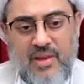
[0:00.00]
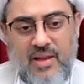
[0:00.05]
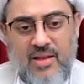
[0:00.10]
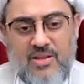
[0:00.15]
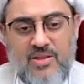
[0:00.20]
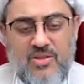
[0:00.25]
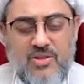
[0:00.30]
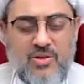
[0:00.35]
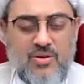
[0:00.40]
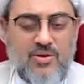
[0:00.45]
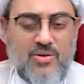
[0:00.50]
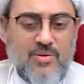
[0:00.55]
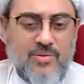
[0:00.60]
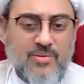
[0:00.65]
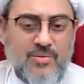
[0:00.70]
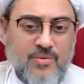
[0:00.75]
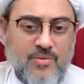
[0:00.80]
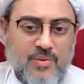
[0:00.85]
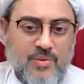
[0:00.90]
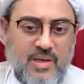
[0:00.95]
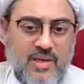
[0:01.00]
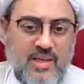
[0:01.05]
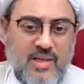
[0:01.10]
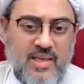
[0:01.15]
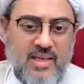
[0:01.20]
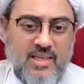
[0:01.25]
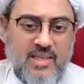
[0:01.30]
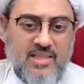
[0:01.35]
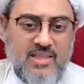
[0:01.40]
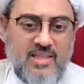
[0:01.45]
So when
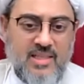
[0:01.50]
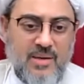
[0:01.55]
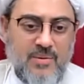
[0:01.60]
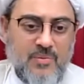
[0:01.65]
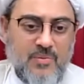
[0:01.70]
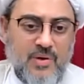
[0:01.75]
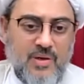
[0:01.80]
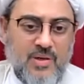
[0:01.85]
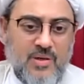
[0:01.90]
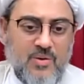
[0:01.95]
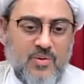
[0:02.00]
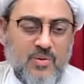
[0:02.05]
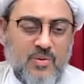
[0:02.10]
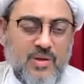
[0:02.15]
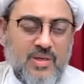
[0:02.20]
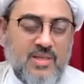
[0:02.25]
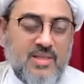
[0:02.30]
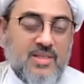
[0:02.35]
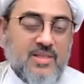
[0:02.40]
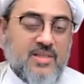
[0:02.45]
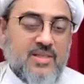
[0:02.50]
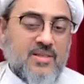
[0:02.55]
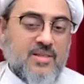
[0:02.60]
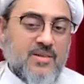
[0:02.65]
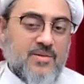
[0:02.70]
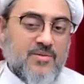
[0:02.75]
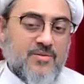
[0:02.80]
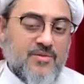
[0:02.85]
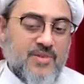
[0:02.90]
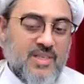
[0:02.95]
he is someone who is
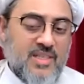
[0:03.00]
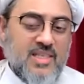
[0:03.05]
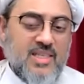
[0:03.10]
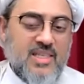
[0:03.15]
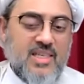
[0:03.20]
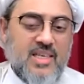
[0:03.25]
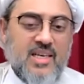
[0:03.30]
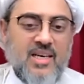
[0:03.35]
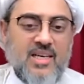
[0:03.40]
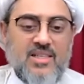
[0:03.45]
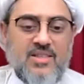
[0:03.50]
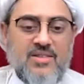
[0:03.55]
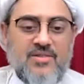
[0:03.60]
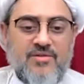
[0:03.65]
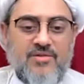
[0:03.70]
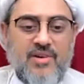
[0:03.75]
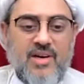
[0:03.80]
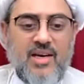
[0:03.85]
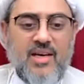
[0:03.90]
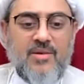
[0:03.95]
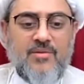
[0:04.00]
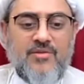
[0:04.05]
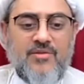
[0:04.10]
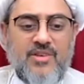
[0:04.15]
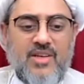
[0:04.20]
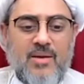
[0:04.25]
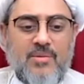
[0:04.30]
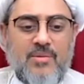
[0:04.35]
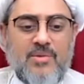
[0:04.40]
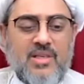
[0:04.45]
visiting us 5
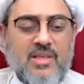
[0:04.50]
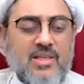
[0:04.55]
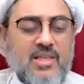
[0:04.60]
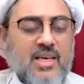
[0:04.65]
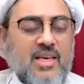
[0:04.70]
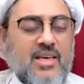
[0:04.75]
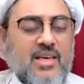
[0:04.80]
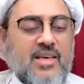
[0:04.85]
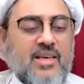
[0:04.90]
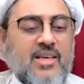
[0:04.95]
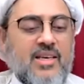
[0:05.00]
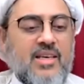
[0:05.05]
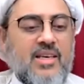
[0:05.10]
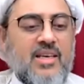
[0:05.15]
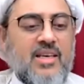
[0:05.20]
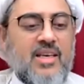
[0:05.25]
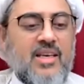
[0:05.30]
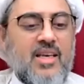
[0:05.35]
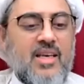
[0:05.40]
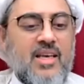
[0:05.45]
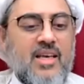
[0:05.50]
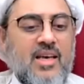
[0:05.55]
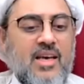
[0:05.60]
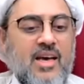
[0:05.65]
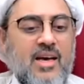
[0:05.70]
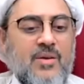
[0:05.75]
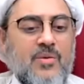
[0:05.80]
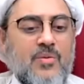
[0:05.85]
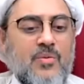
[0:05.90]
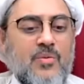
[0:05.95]
times a day,
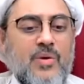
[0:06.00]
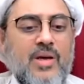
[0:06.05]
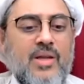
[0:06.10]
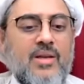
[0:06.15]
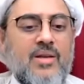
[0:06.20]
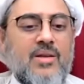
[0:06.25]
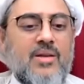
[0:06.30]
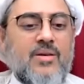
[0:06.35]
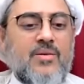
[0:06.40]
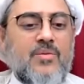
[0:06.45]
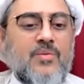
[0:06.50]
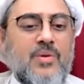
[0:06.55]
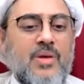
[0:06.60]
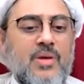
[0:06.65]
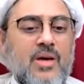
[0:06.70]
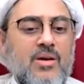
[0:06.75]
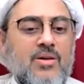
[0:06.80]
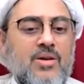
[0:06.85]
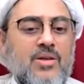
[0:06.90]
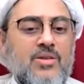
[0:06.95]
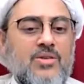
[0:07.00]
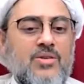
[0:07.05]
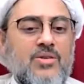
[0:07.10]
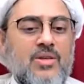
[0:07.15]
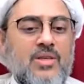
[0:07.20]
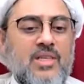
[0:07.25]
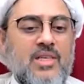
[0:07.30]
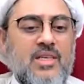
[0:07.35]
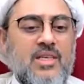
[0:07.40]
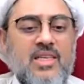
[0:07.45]
and when we are going to
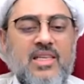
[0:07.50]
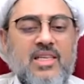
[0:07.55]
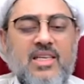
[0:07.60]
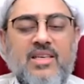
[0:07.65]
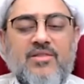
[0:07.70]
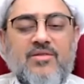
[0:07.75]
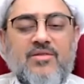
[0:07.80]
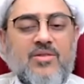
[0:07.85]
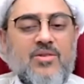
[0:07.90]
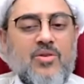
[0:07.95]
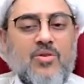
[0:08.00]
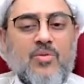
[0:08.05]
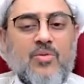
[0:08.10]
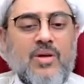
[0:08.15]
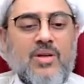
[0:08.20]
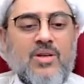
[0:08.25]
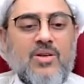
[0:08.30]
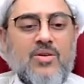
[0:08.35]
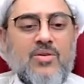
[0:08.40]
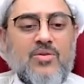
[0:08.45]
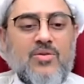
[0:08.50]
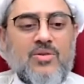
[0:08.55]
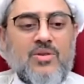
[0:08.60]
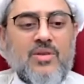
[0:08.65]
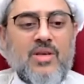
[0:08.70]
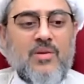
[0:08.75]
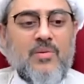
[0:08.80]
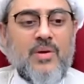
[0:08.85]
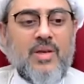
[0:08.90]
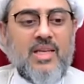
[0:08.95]
leave, no one knows.
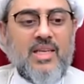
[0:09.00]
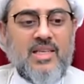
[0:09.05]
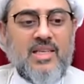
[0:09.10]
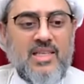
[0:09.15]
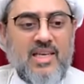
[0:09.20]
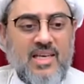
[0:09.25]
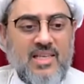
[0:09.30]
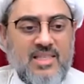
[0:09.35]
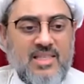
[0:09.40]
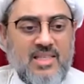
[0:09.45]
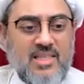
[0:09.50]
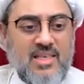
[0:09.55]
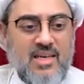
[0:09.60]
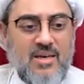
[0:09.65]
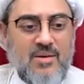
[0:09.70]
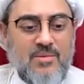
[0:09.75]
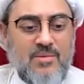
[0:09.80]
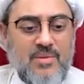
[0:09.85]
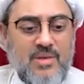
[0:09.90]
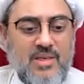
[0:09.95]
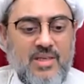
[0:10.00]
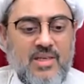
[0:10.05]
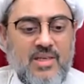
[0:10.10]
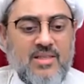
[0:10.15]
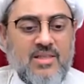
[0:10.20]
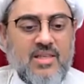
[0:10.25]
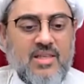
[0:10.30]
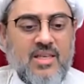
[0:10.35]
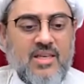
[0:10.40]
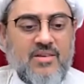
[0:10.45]
And when he does come, he
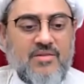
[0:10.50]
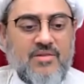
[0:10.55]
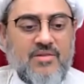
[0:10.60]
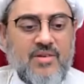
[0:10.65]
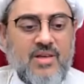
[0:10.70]
doesn't give